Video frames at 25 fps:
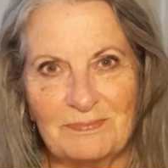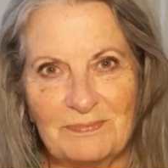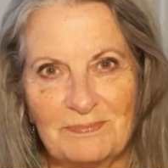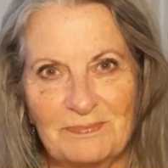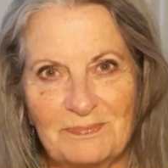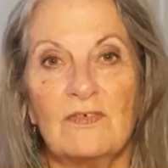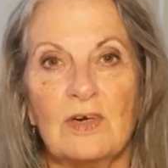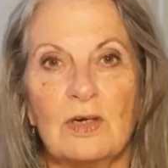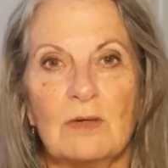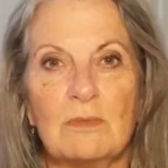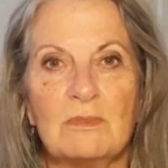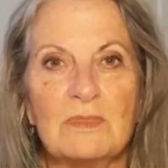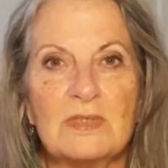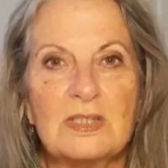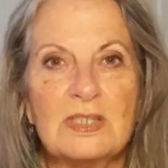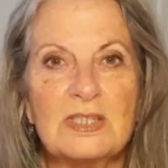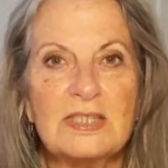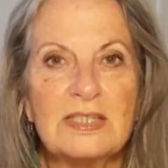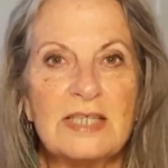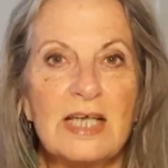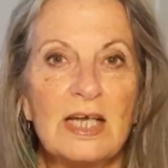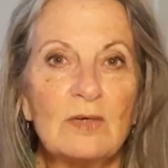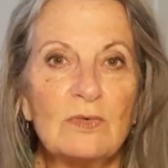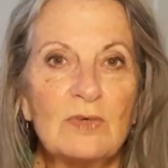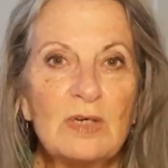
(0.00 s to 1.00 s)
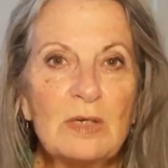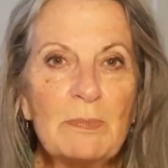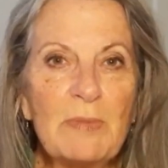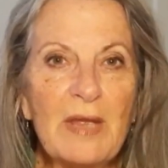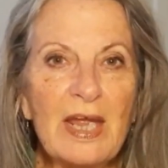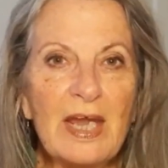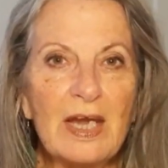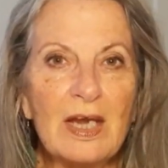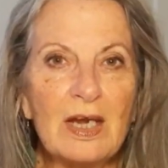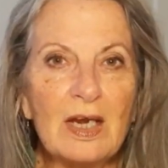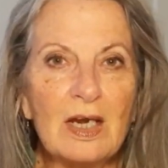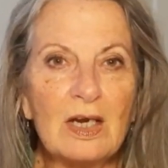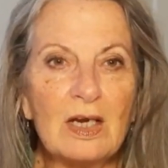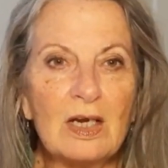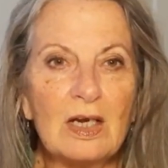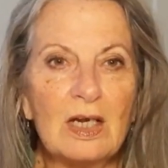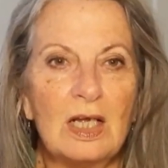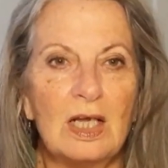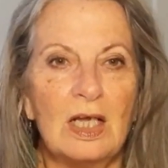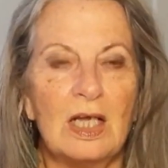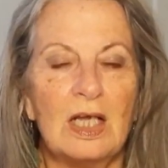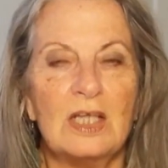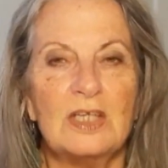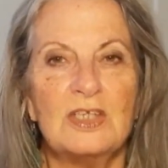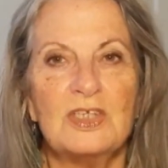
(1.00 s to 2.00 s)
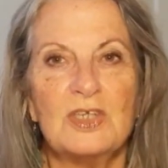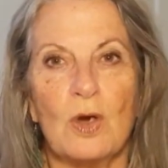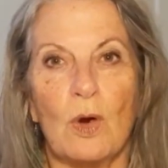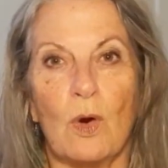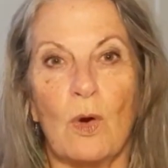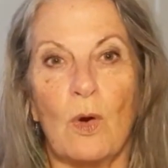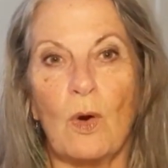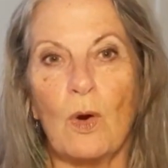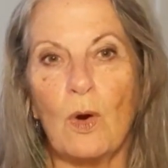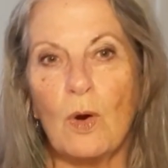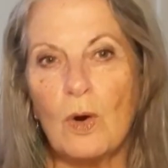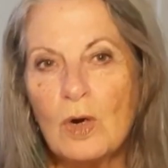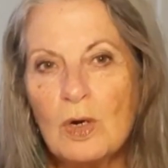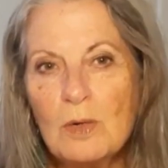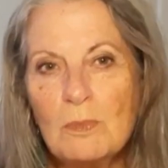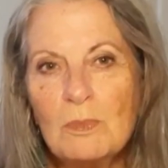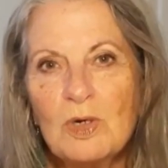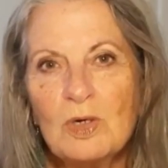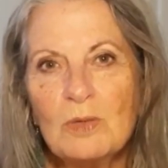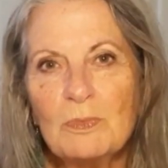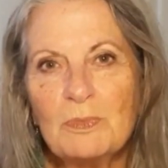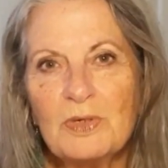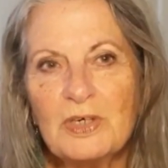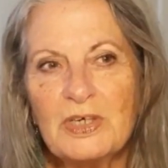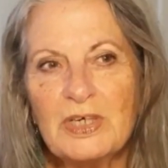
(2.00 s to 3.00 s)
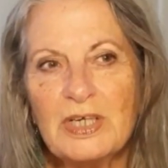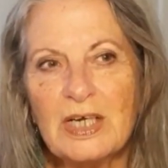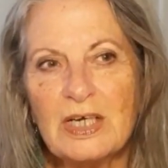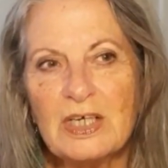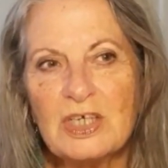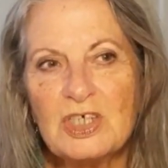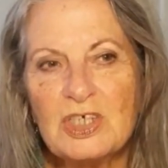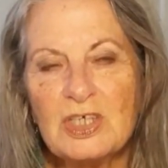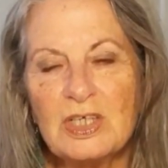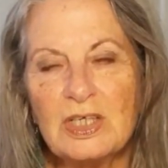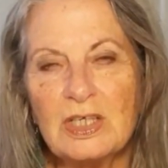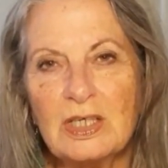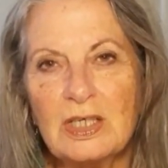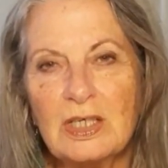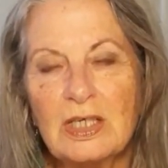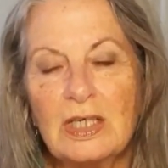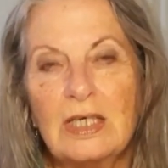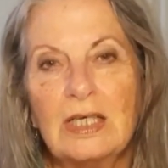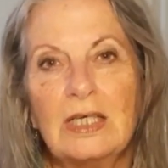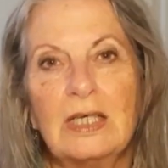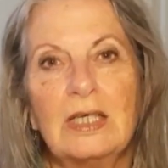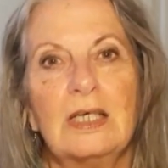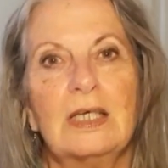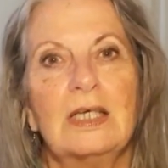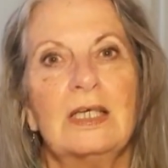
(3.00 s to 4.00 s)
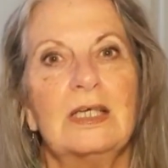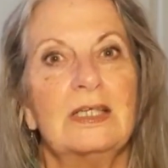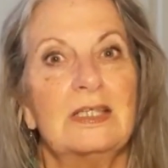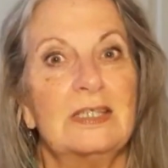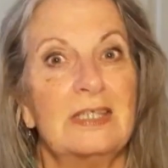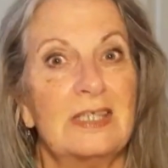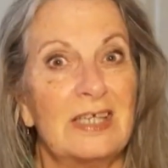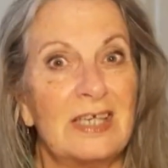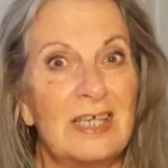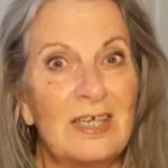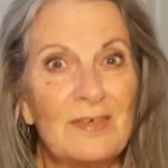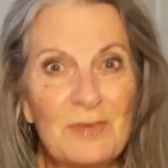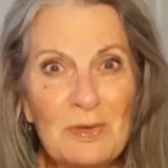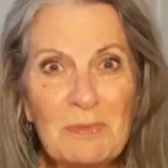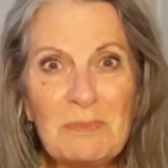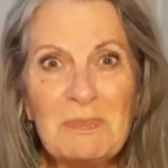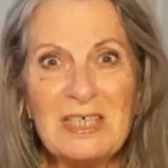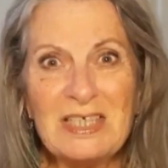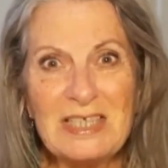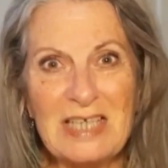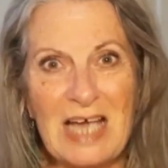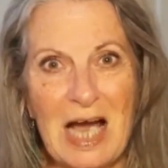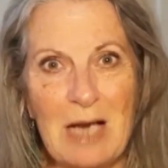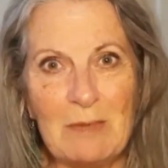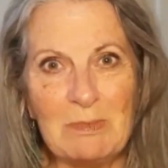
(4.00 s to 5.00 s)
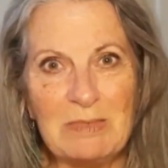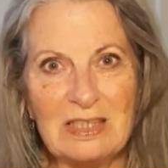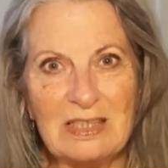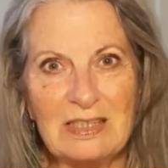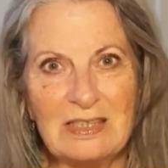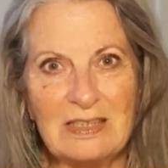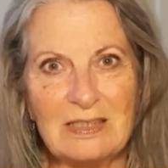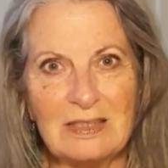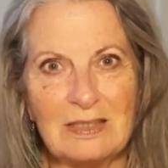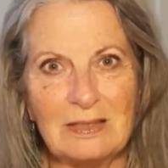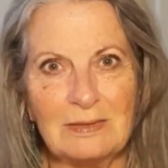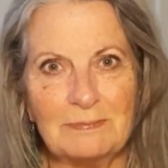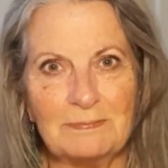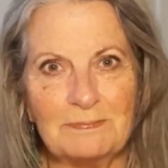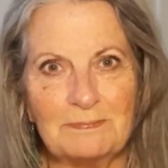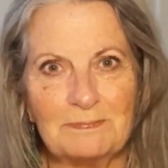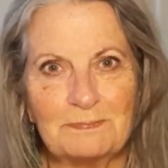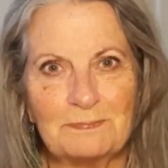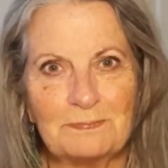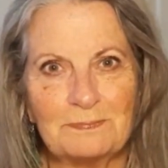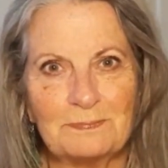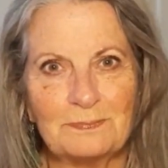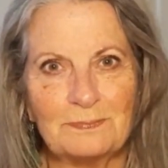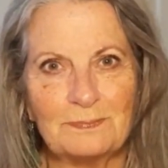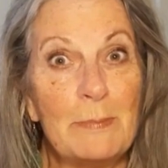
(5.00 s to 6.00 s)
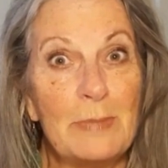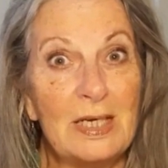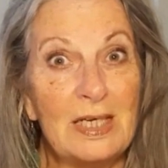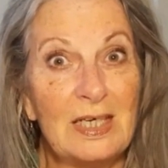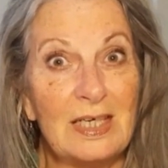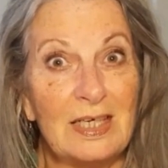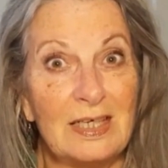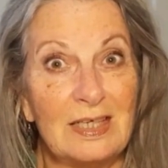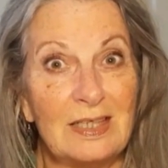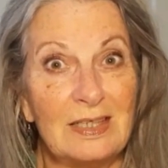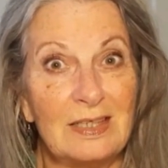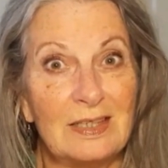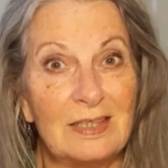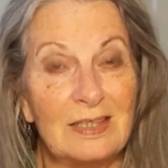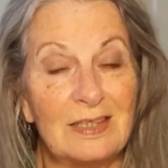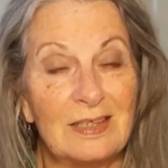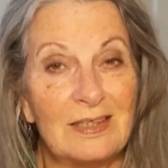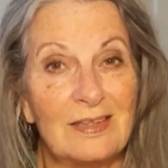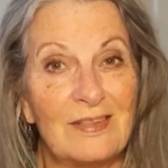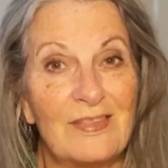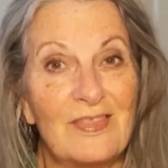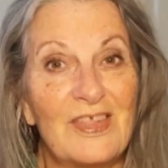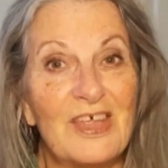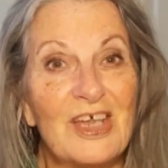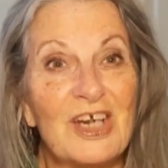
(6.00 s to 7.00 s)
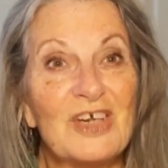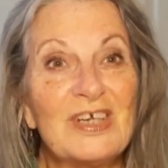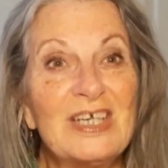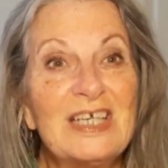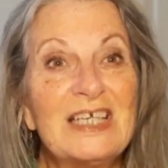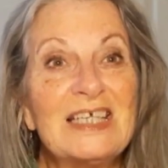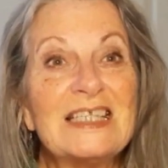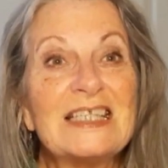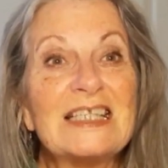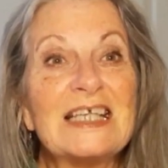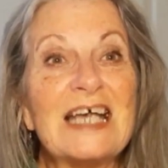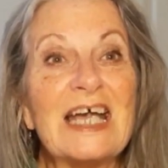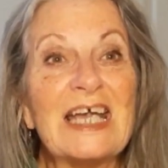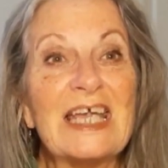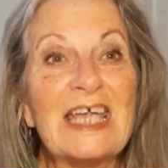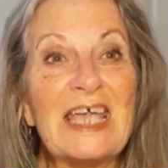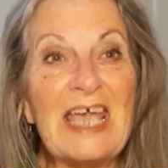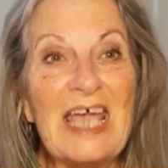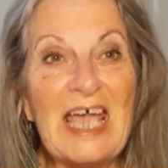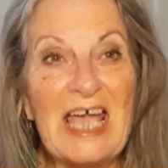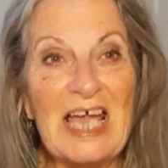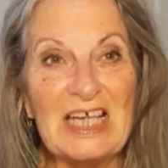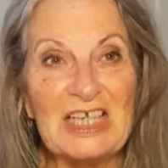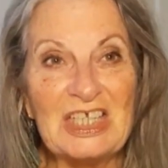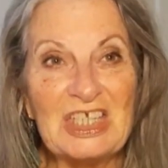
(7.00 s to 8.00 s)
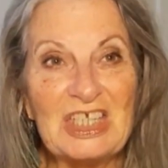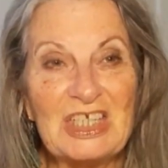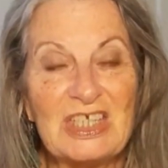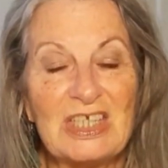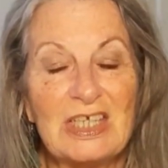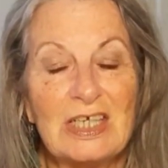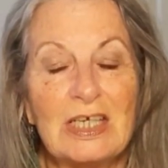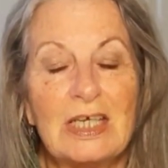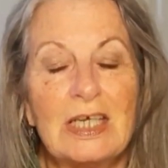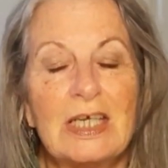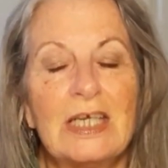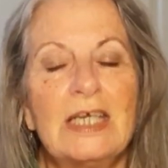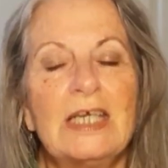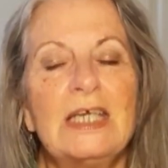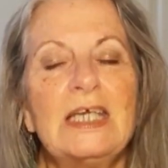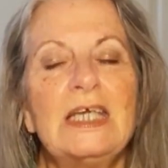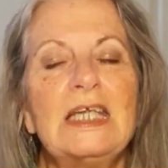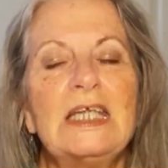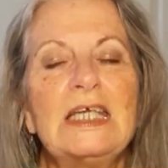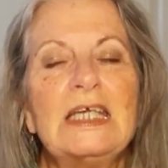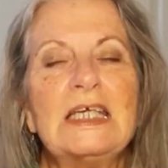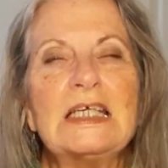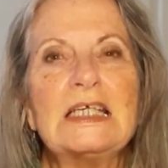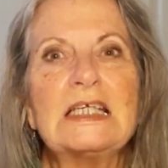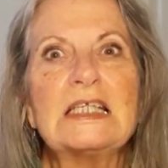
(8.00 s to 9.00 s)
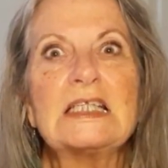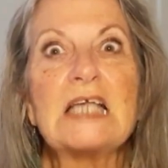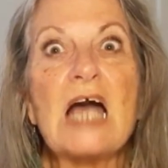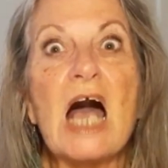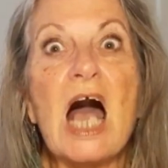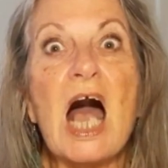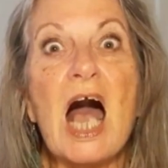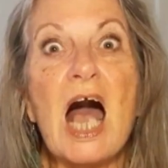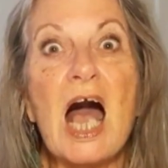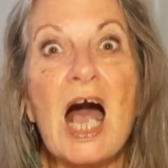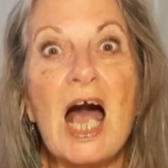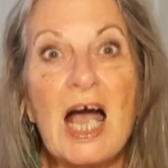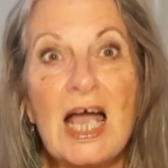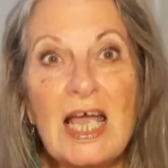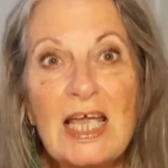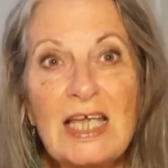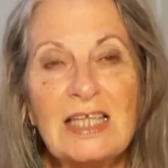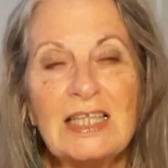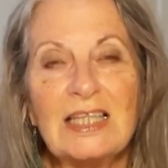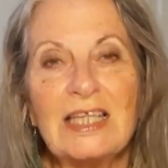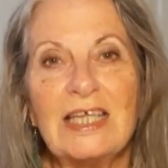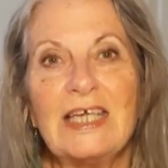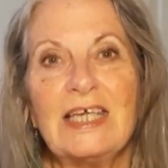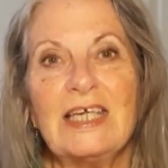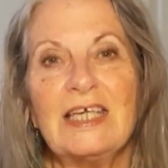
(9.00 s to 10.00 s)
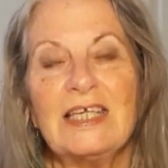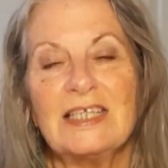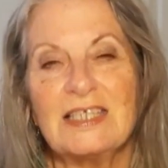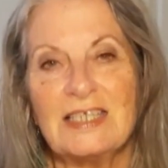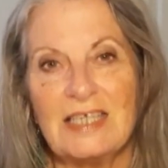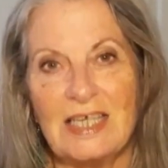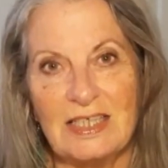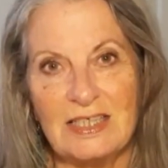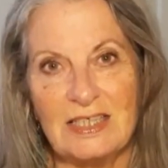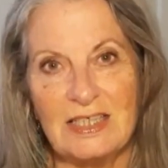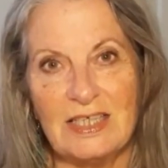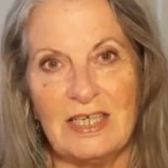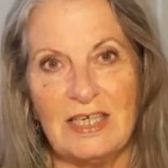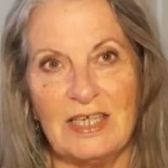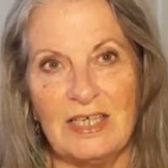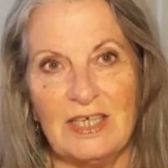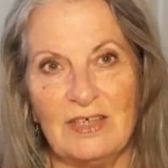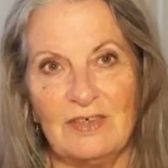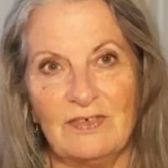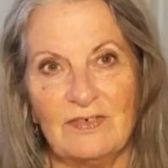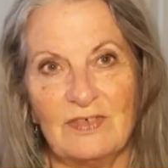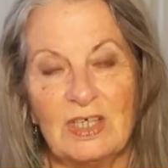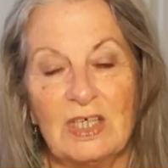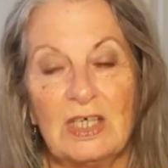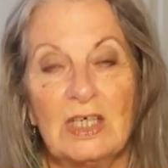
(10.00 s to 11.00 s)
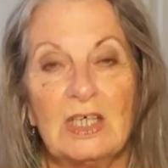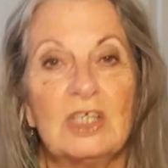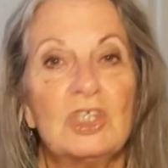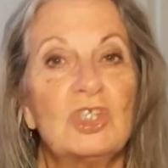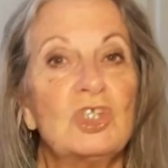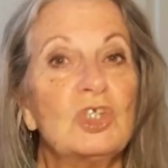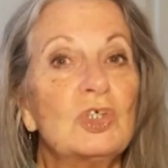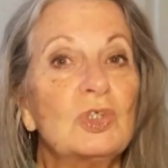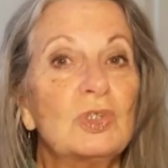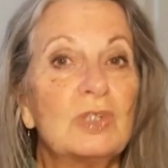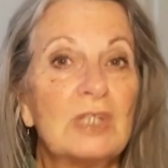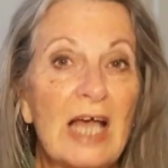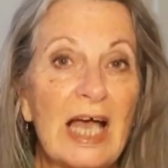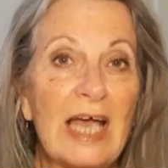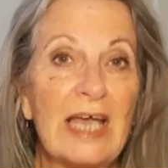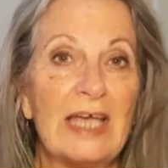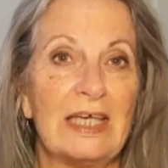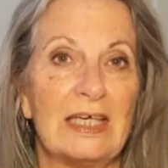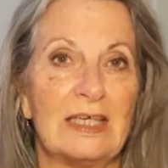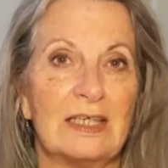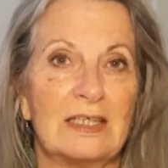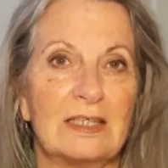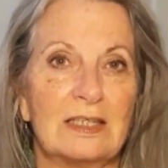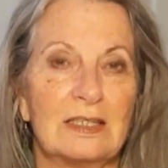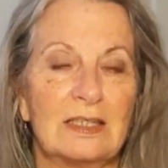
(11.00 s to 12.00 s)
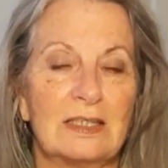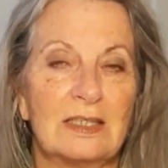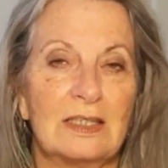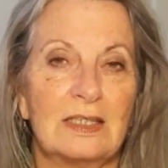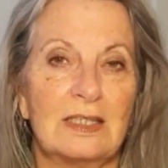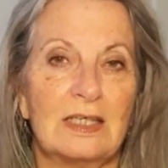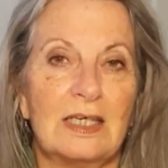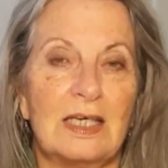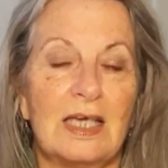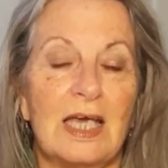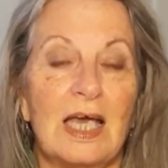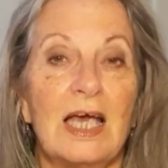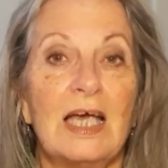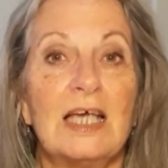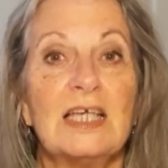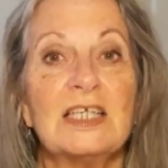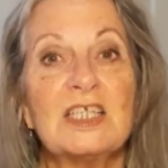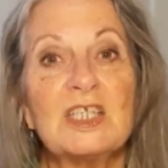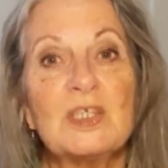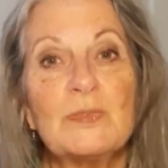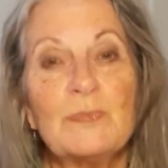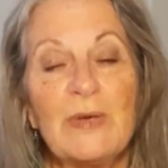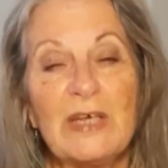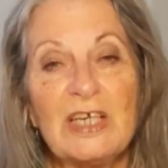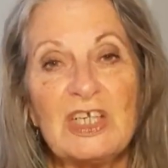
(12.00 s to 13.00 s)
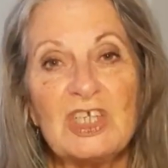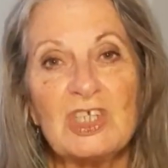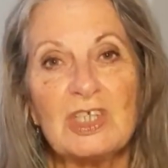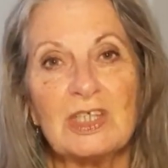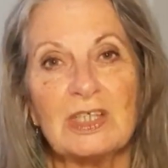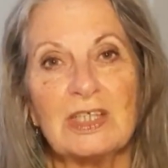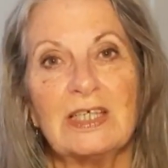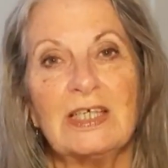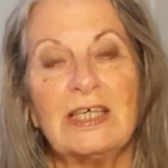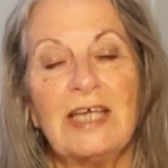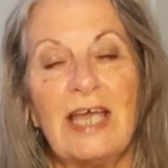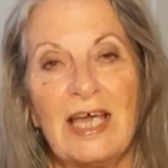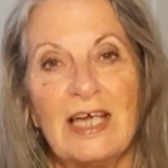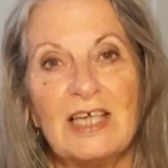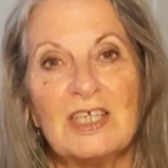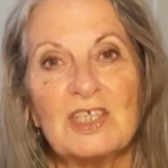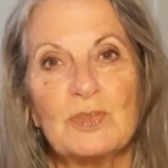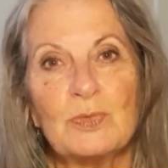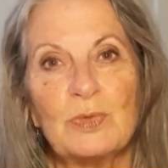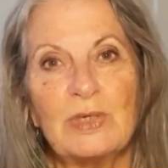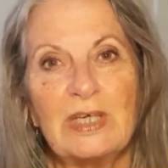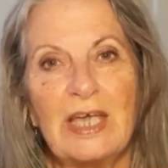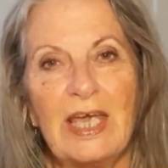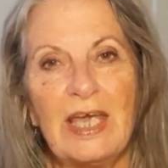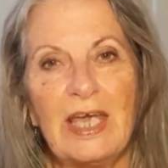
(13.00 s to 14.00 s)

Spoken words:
from cell repair to hormone production to even metabolism. But there is a catch. It is highly sensitive to light, especially as we